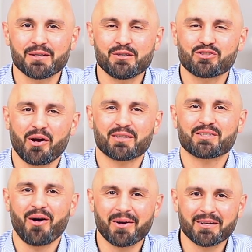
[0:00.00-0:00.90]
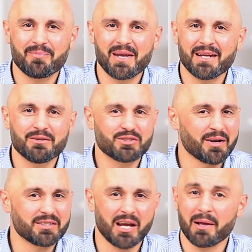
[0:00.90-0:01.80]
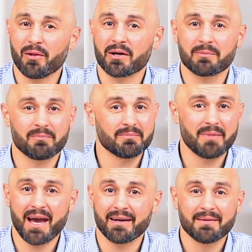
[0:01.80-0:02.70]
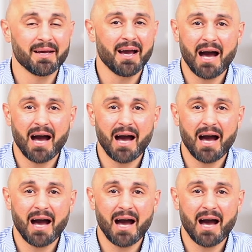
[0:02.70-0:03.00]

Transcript: you started talking to me and you started telling me, "Look, Matt,